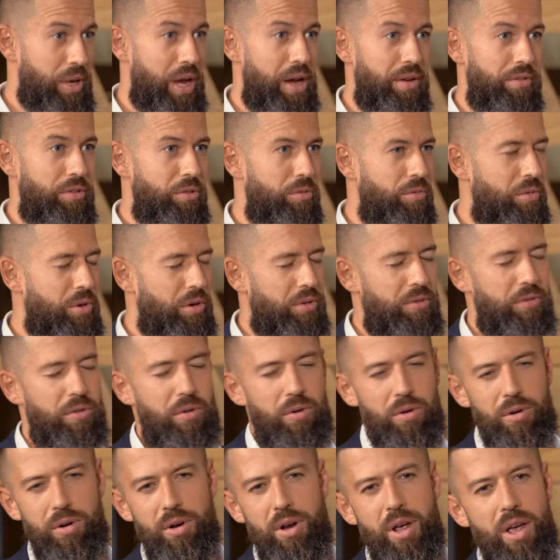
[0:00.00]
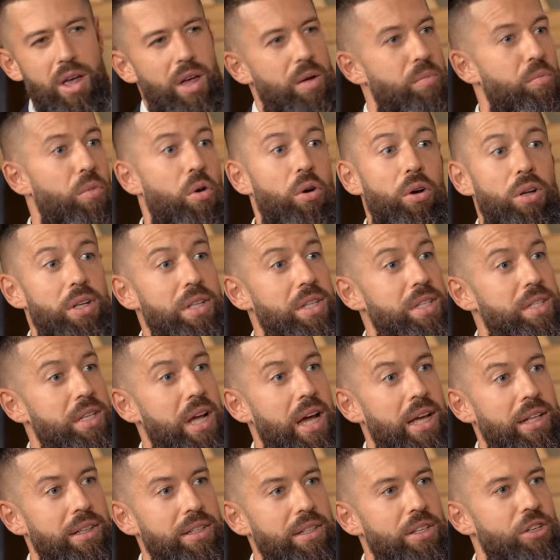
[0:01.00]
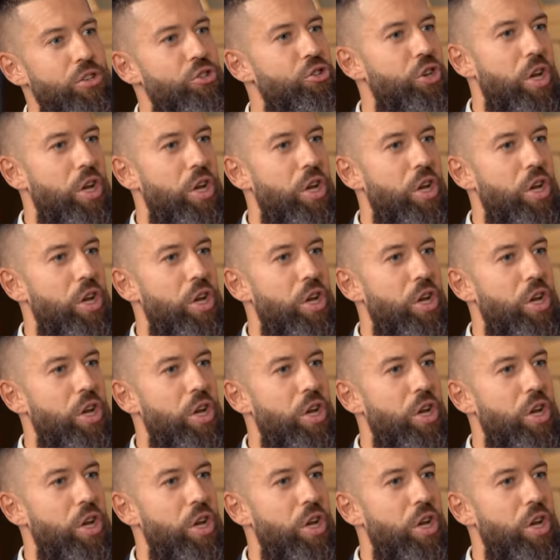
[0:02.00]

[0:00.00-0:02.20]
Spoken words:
You have to work for Morgan Stanley,